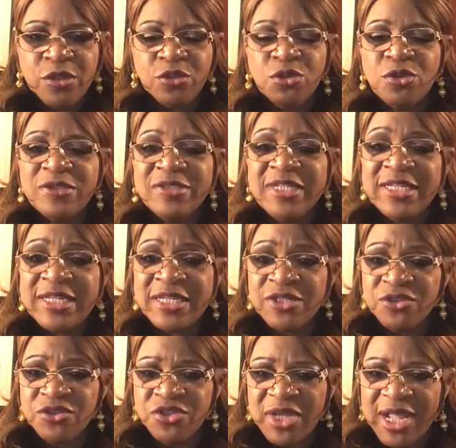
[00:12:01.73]
You're de
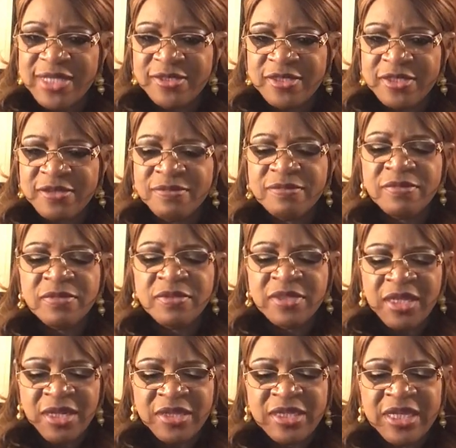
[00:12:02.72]
energizing,
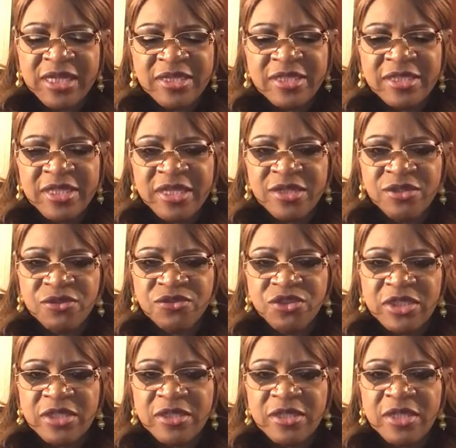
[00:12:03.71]
they're getting
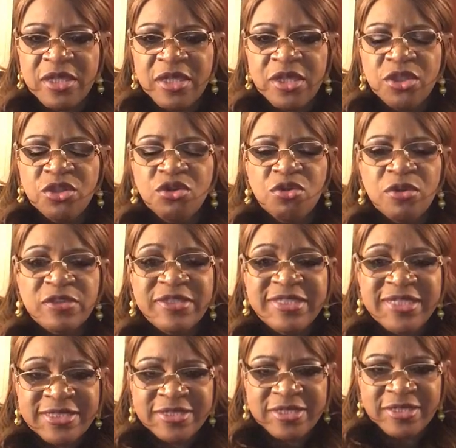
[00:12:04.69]
energy. You're
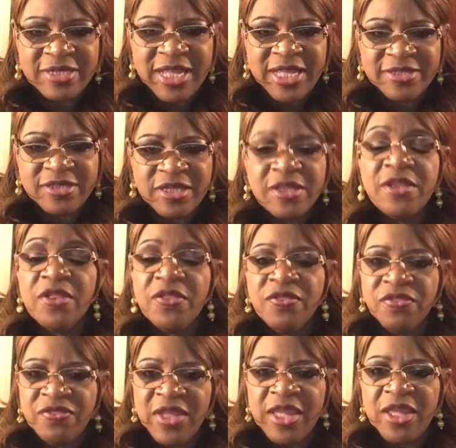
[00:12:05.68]
disconnecting,
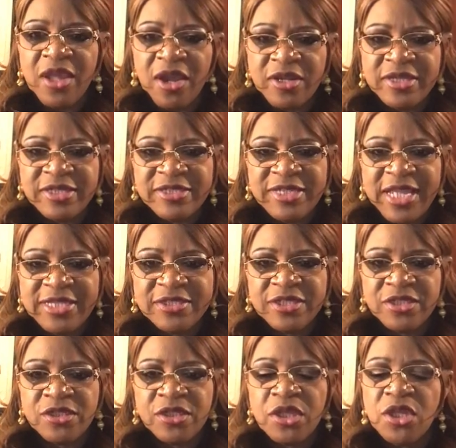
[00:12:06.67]
they are
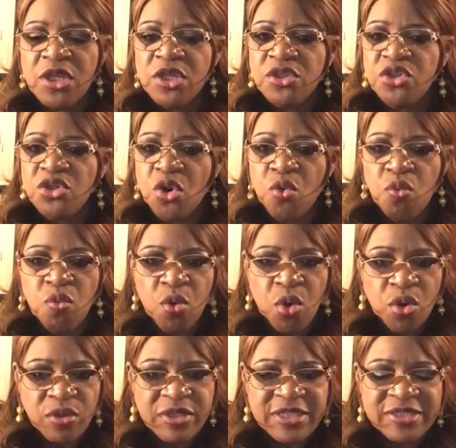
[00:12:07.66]
connecting. Your
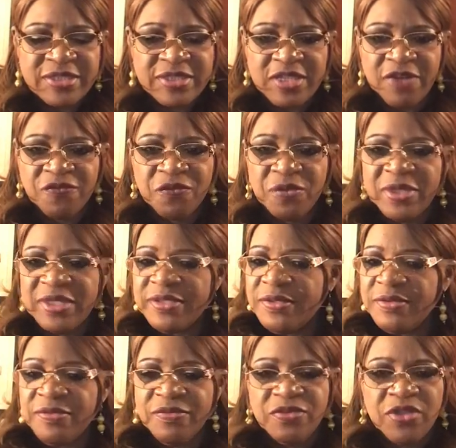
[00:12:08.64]
work is suffering.
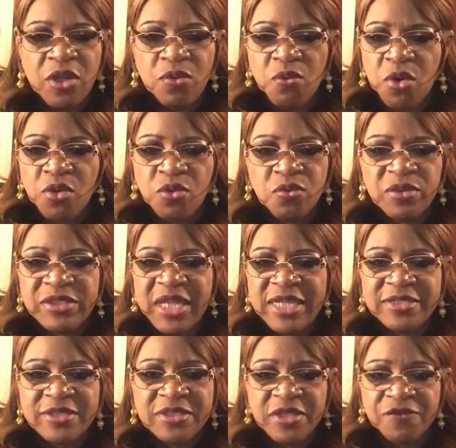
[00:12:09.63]
Their work will
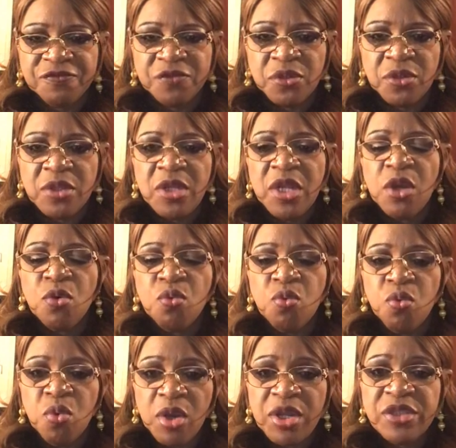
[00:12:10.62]
not suffer.
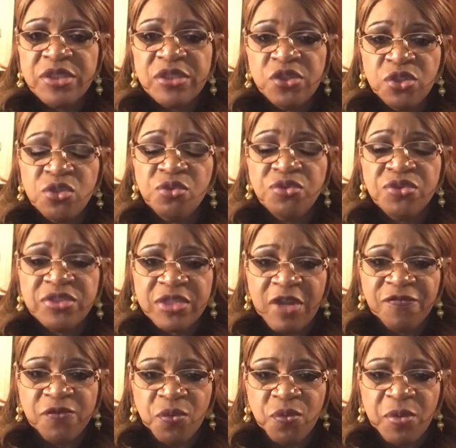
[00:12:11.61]
What you
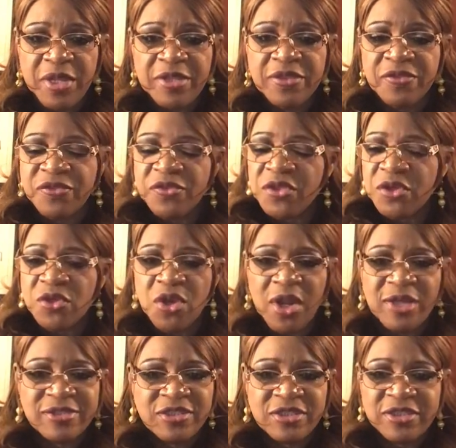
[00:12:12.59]
suffer with, the
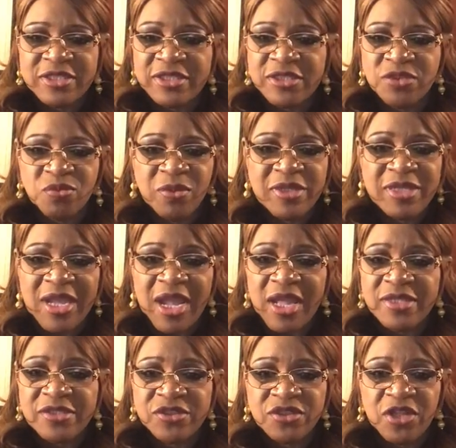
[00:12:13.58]
narcissist will
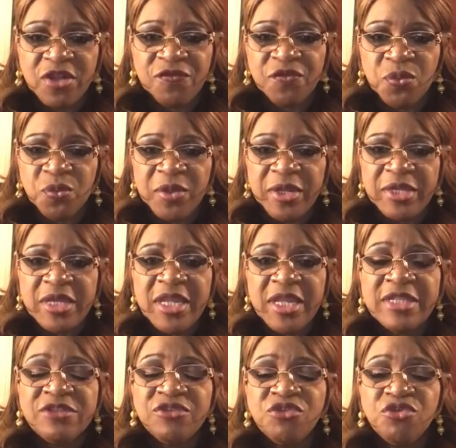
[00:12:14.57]
not suffer with.
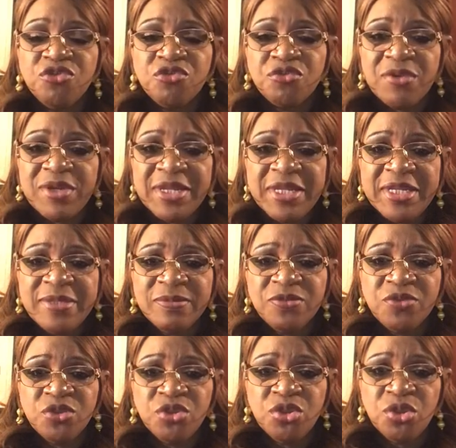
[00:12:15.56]

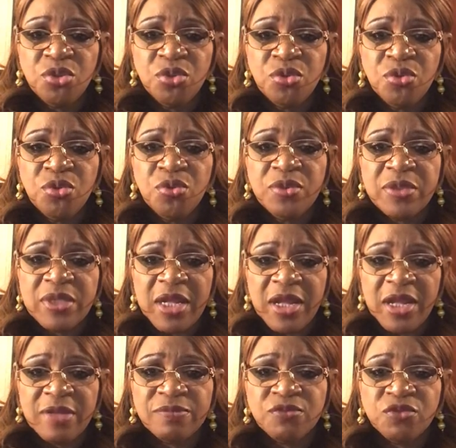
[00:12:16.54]
Dreams do
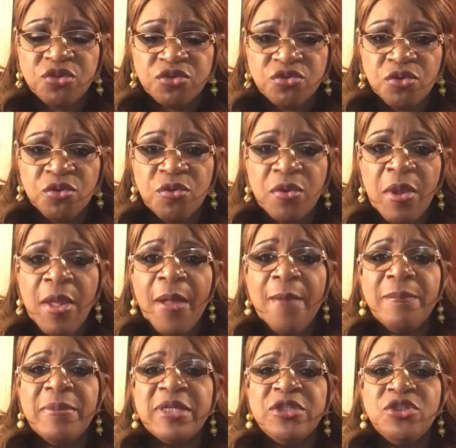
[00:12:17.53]
come true,
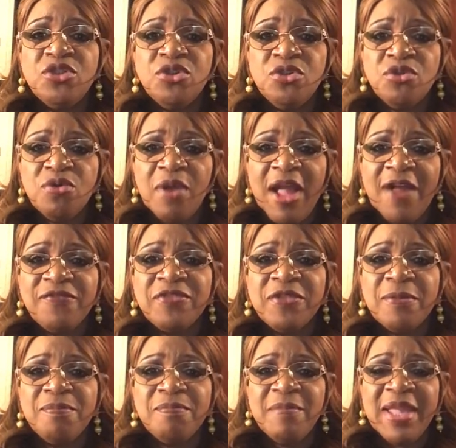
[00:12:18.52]
but you have
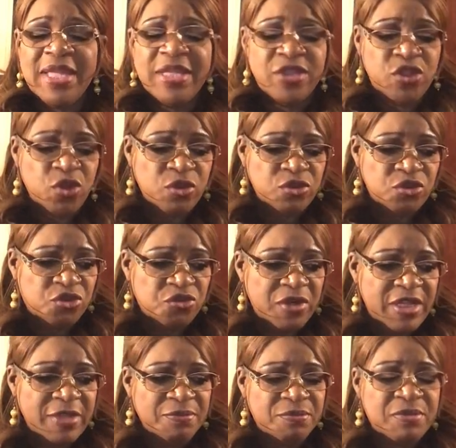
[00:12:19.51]
to make your
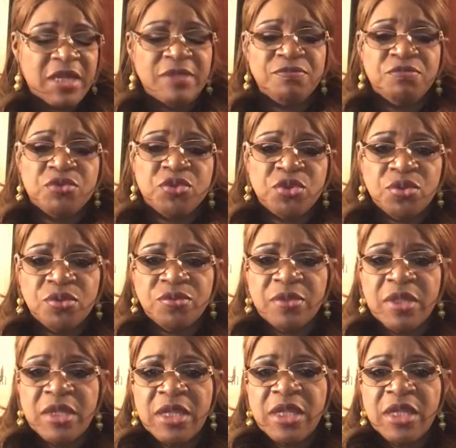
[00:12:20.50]
dream come true.